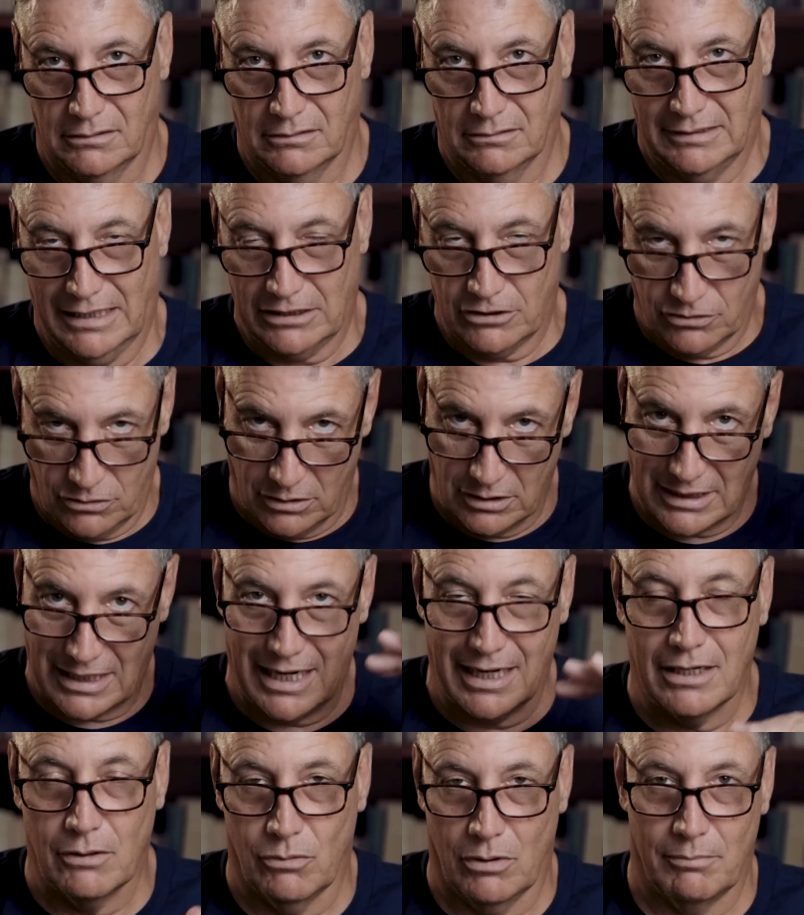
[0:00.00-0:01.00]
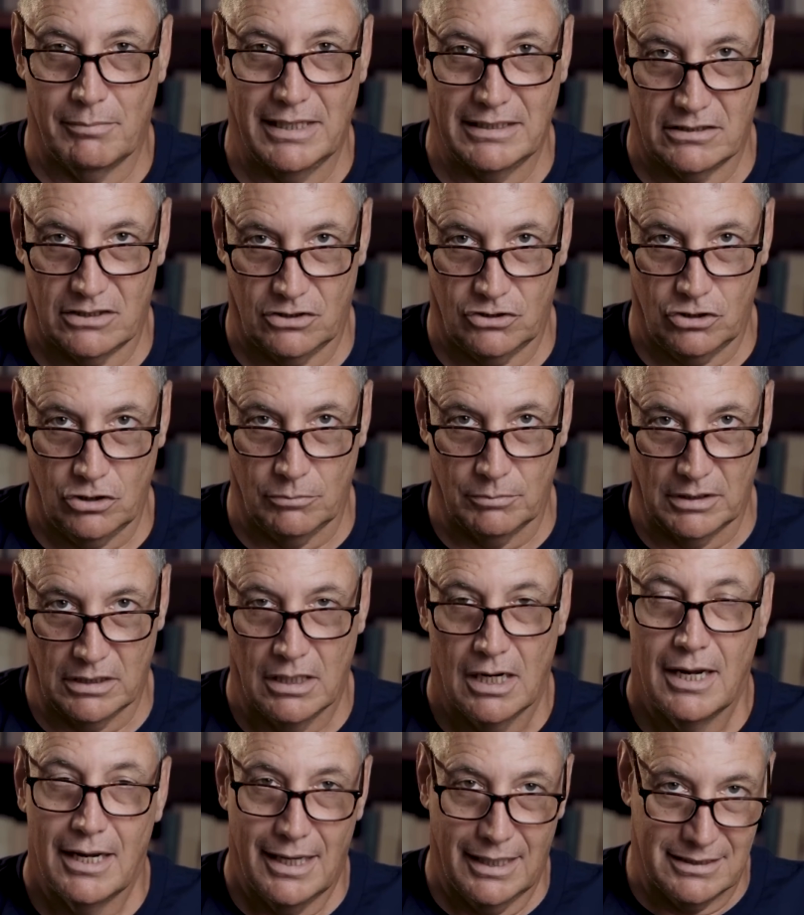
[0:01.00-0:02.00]
That's what, kind of what makes us human,
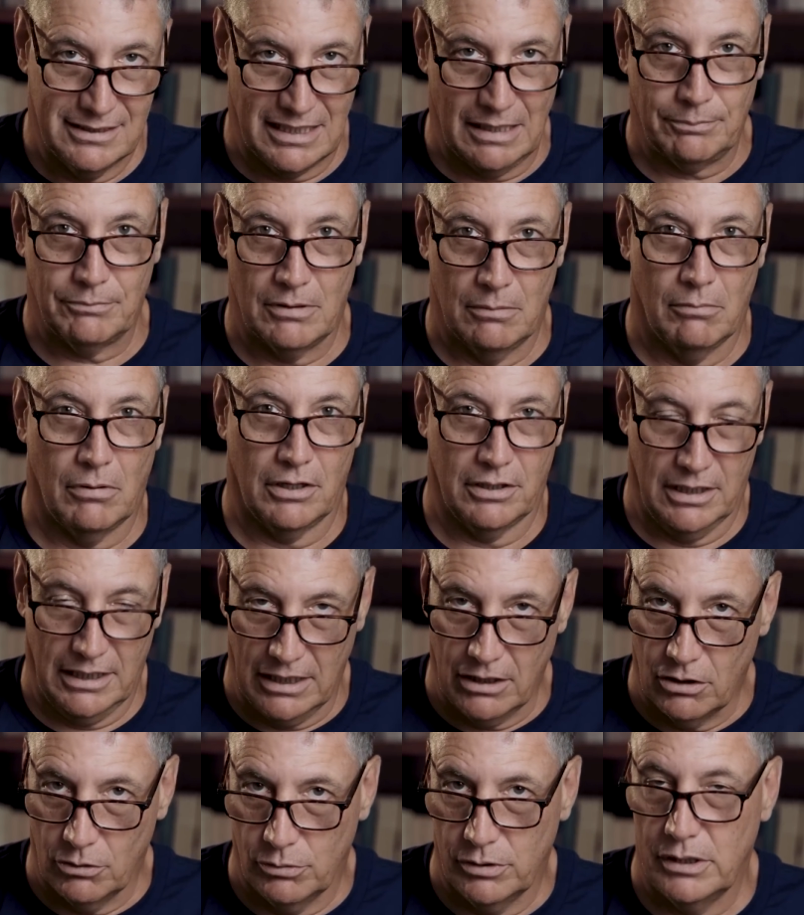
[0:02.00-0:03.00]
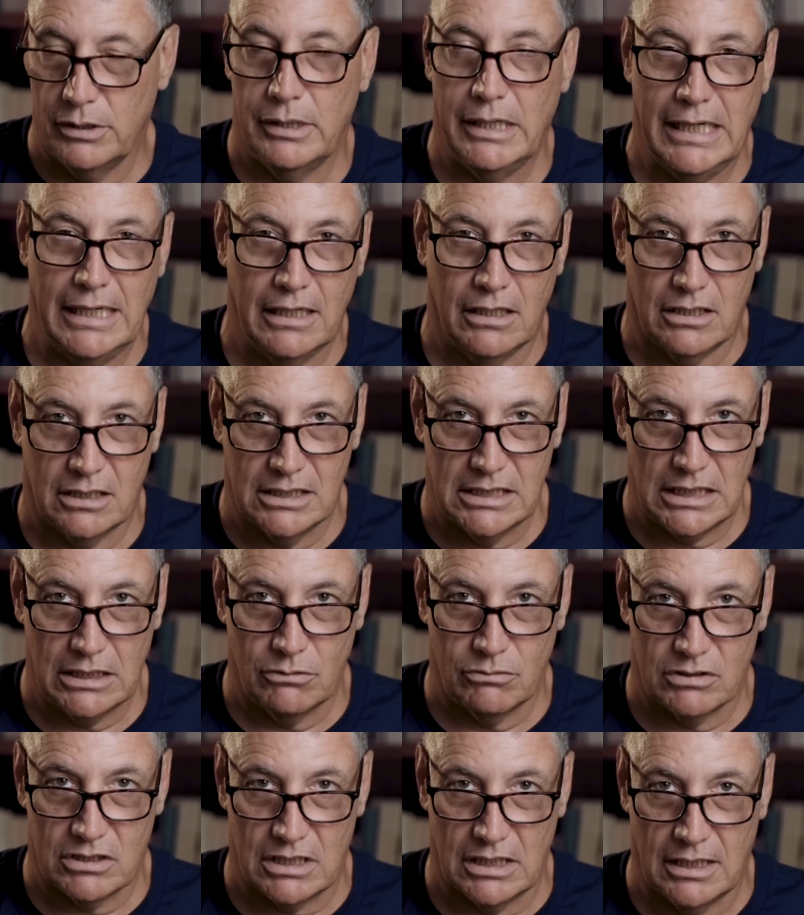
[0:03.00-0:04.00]
except in the modern era where we're eating
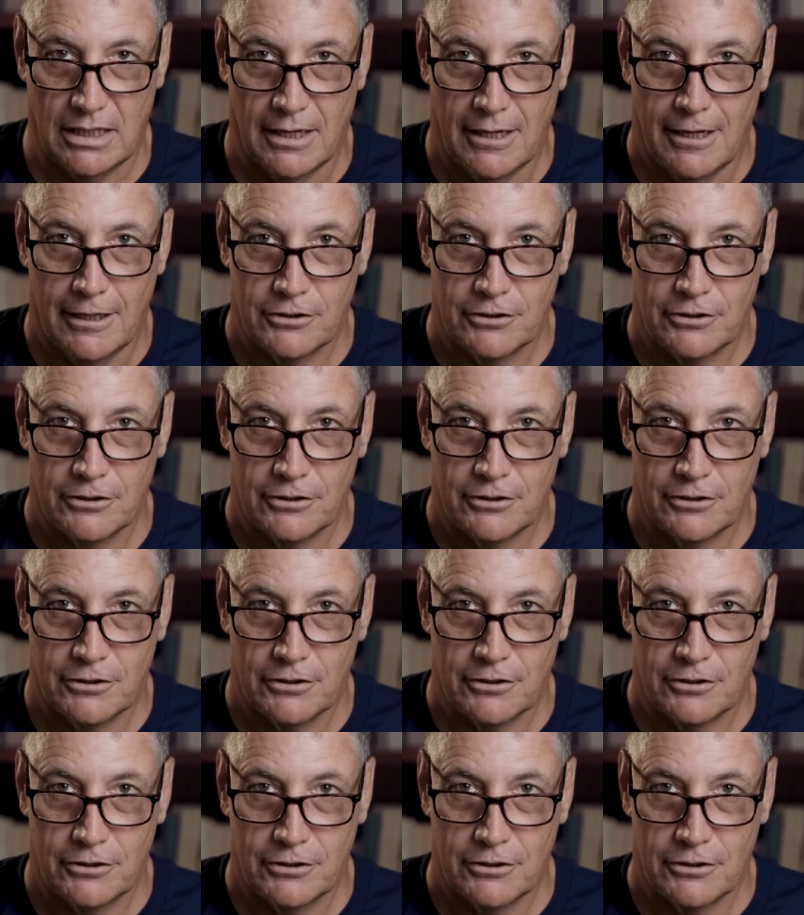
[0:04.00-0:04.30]
continuously.